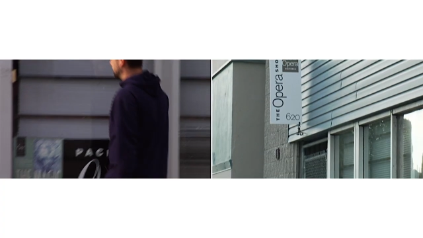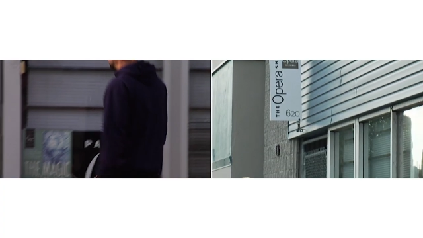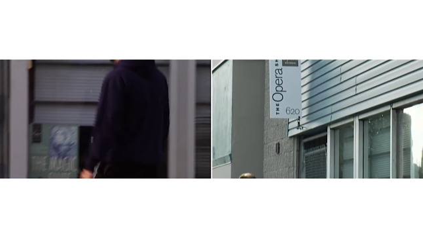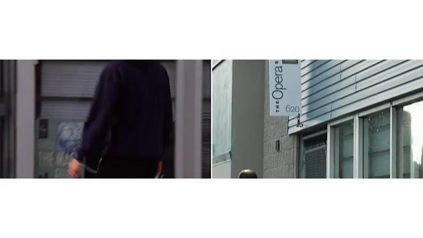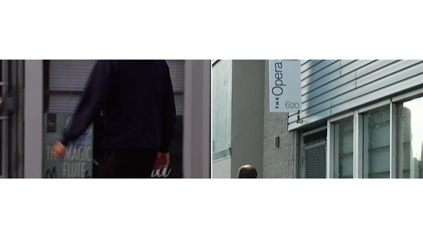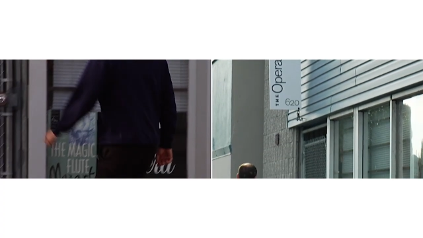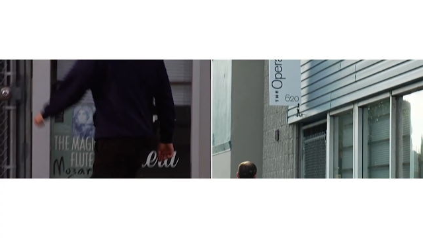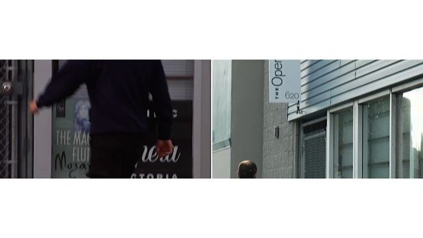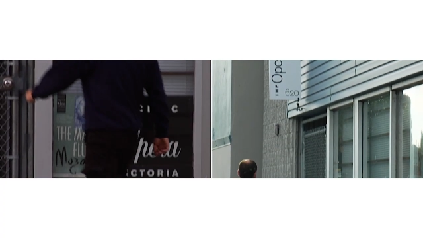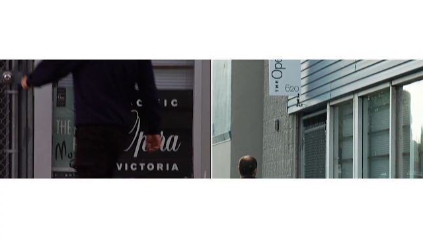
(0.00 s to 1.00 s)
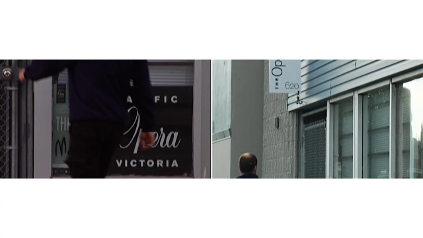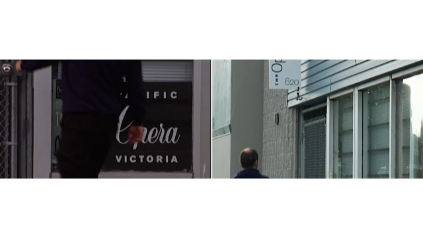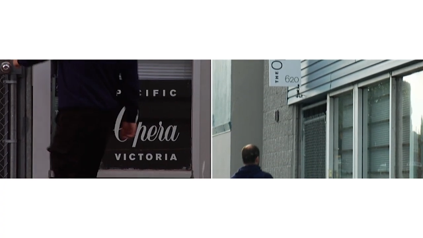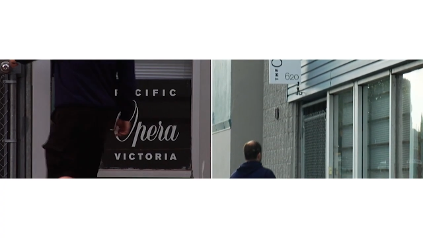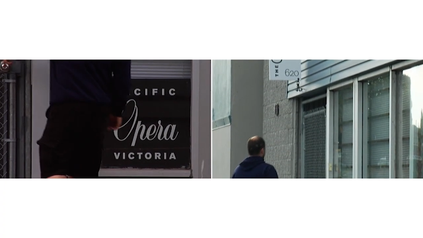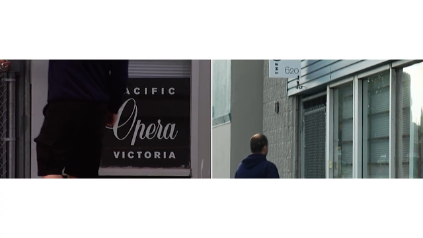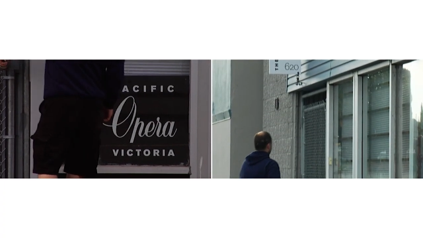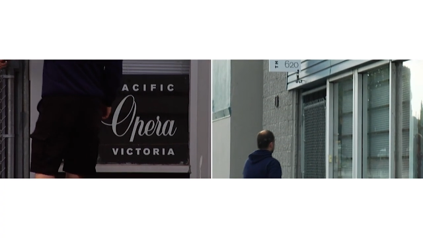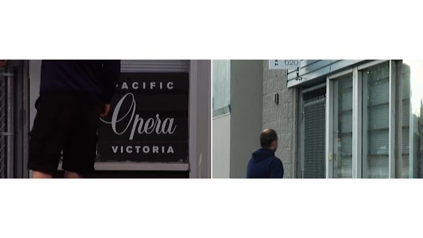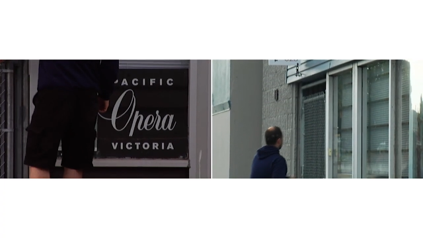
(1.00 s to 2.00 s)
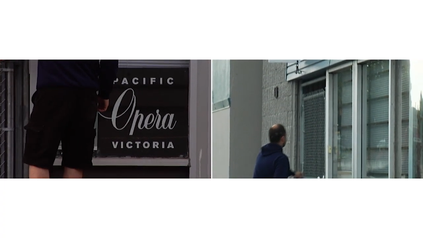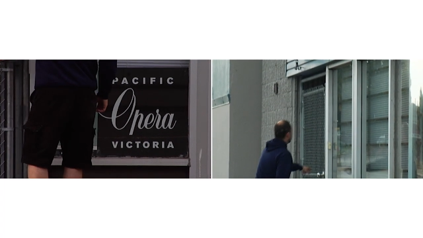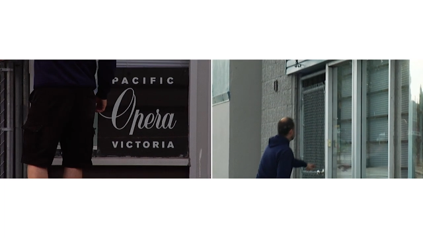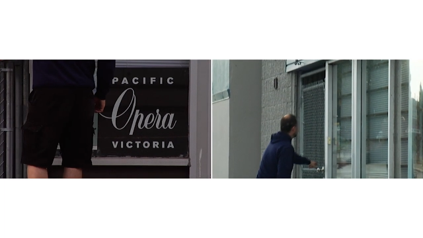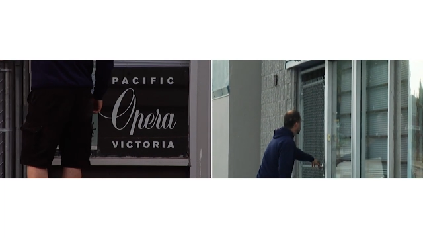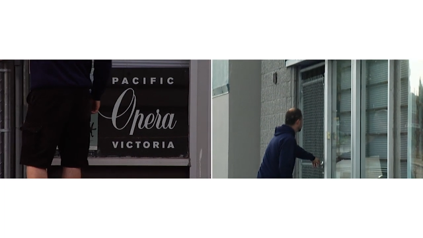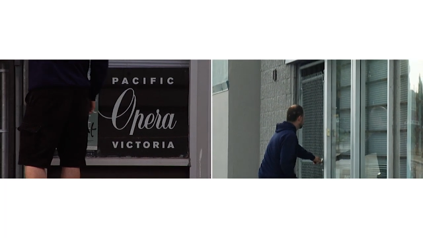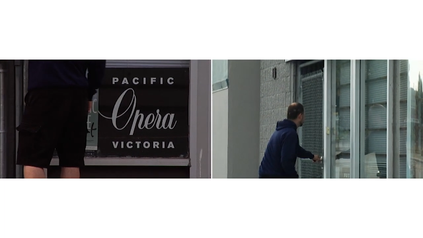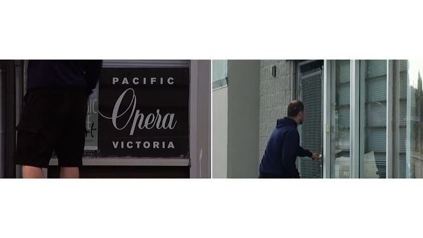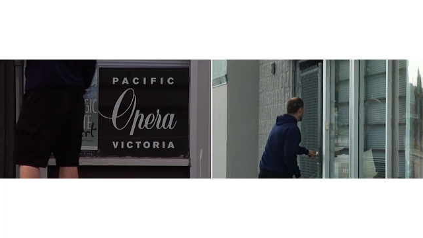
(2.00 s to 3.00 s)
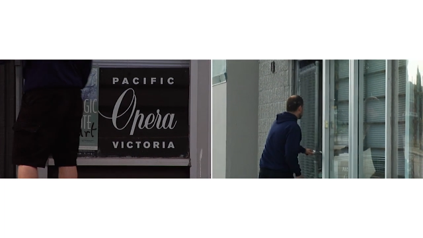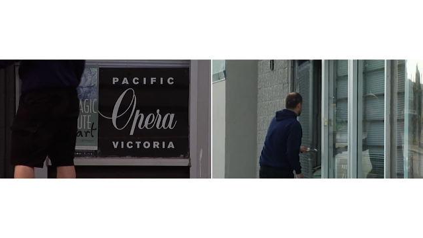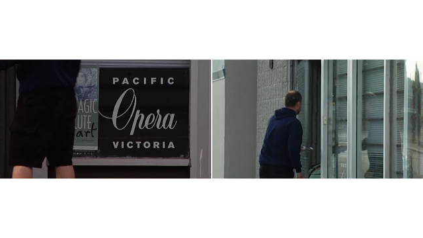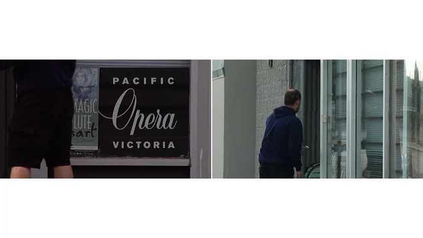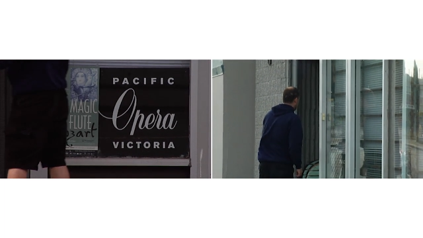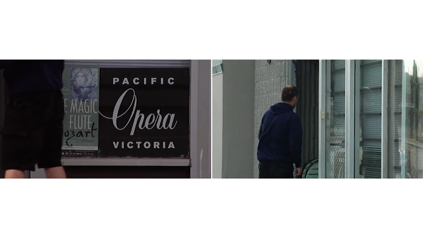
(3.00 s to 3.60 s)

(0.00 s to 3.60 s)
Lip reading: No face is visible, so there are no lips to read.